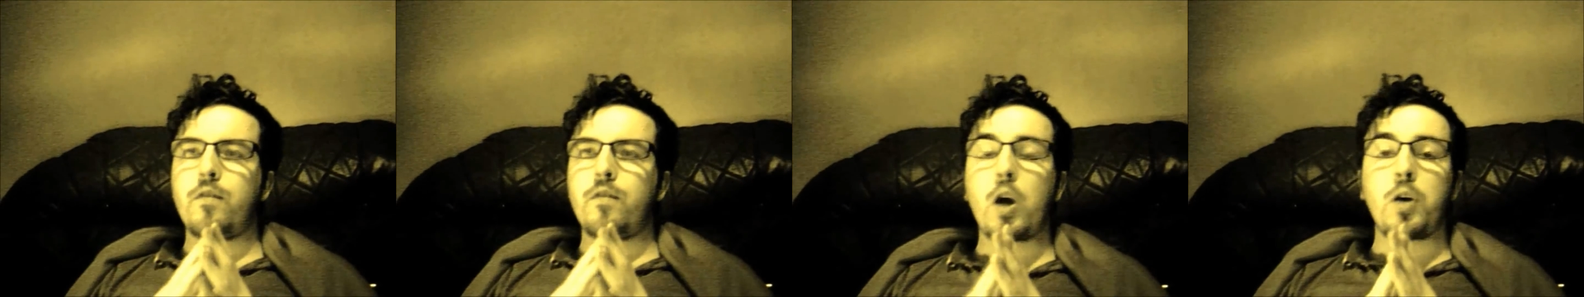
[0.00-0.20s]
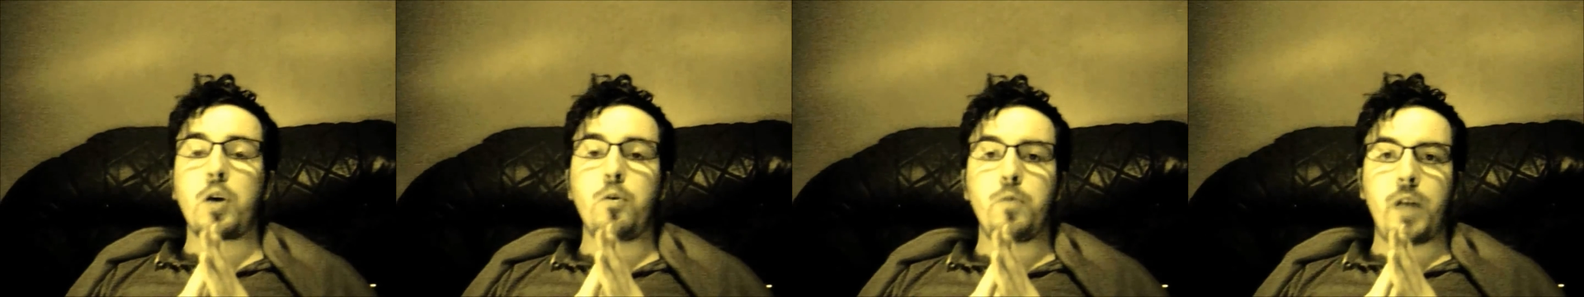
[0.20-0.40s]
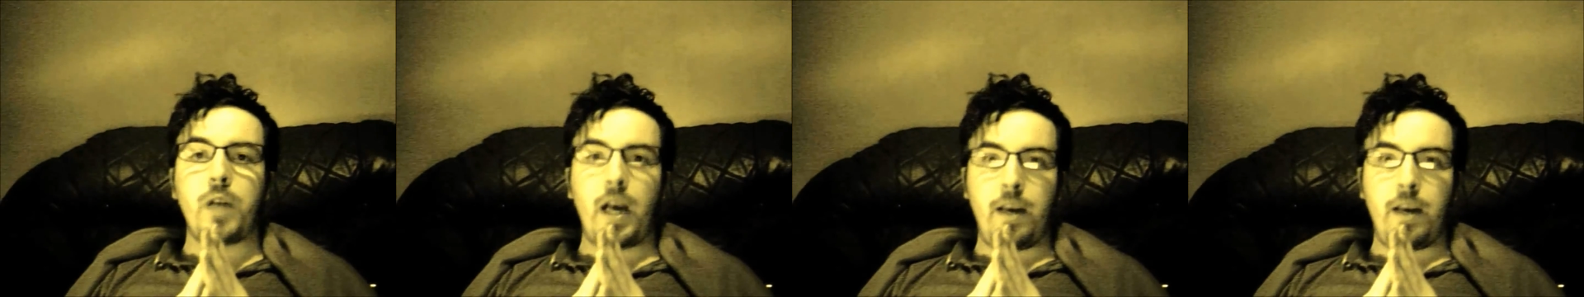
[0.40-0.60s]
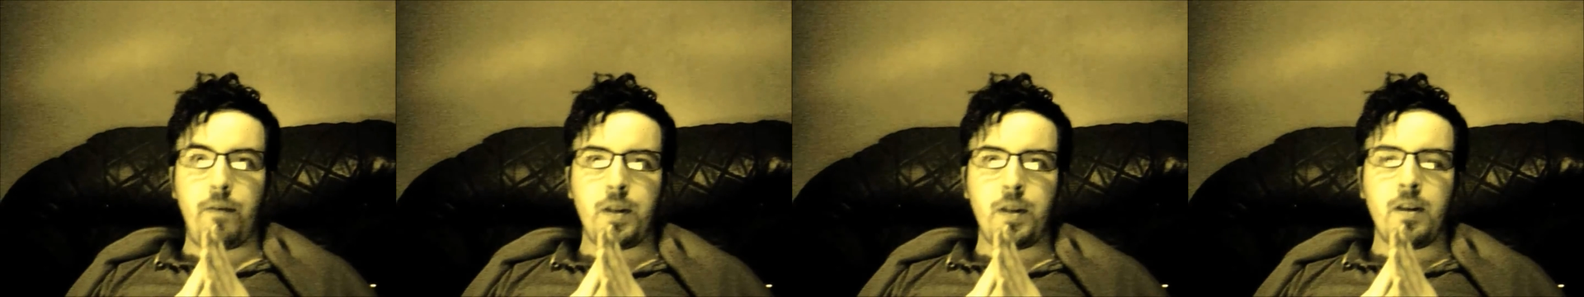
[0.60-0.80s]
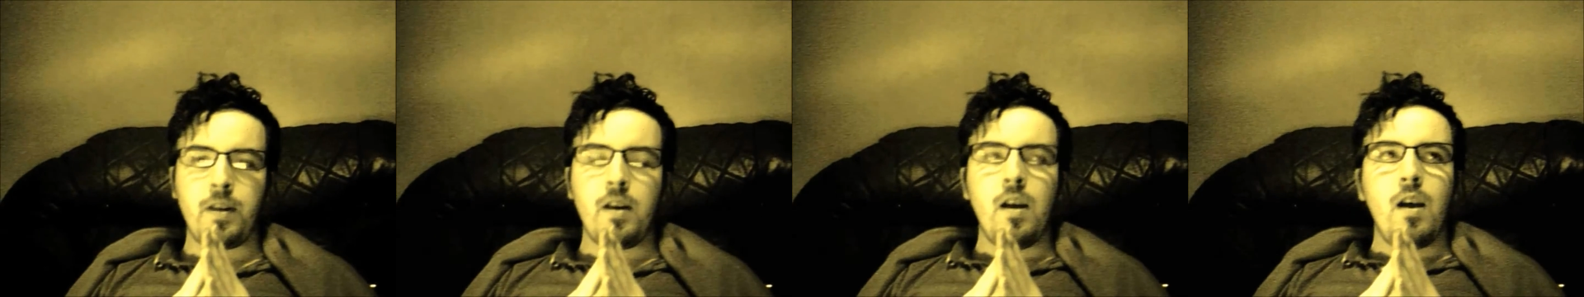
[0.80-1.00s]
Uncle David
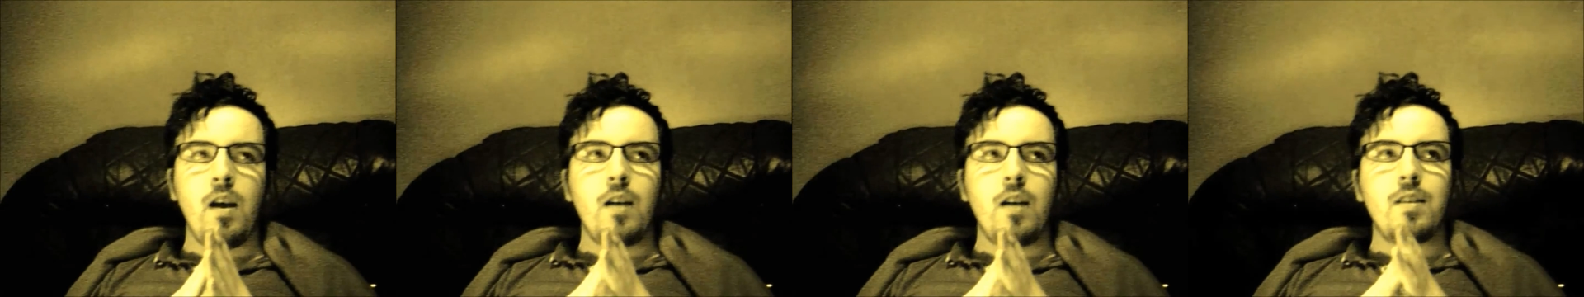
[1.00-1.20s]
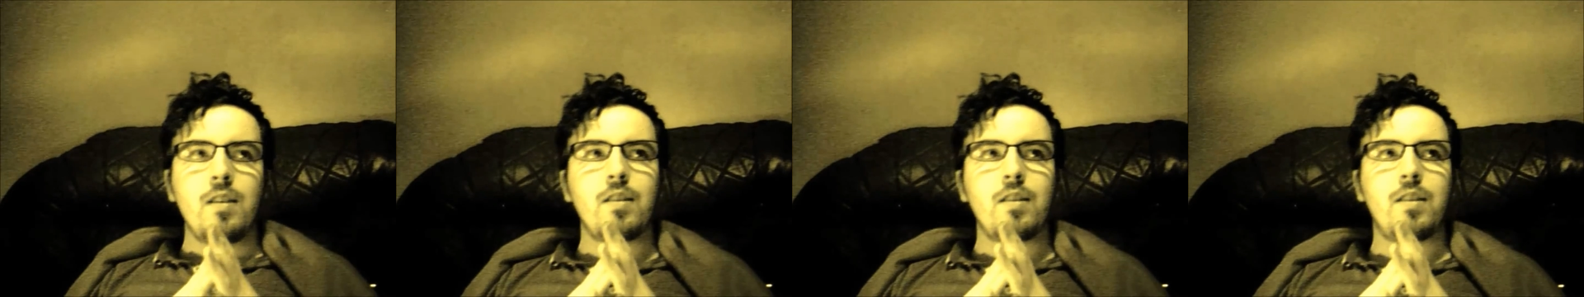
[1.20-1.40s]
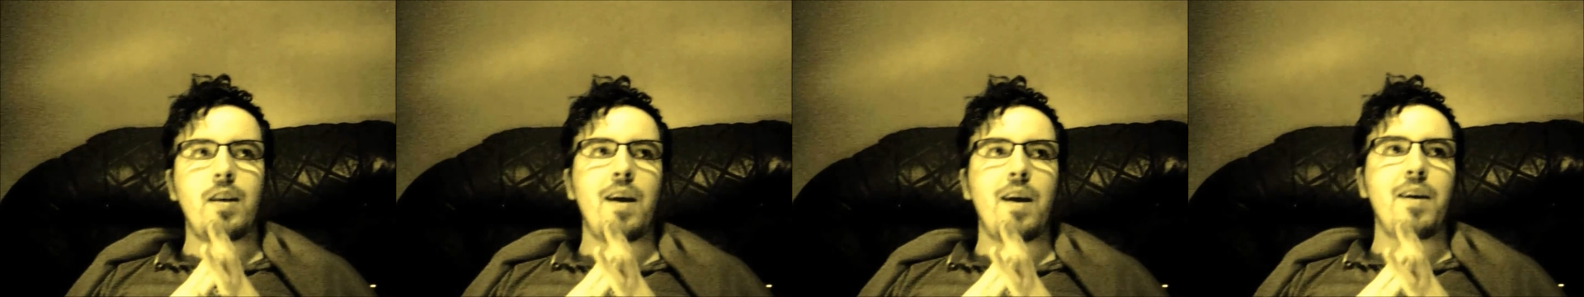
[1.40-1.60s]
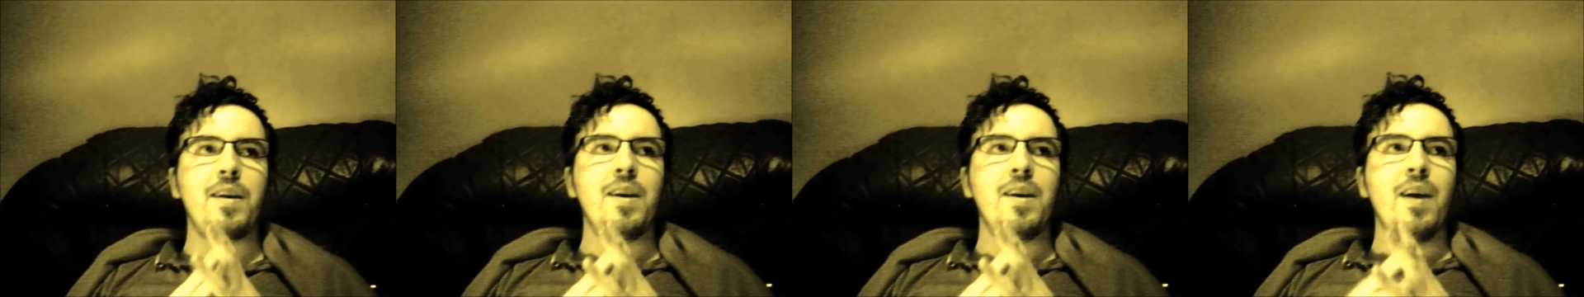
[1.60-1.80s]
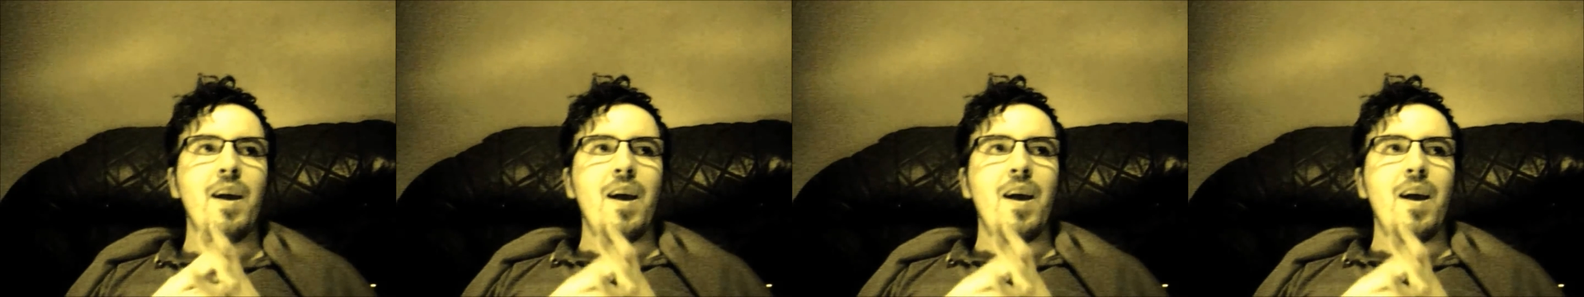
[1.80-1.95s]
today,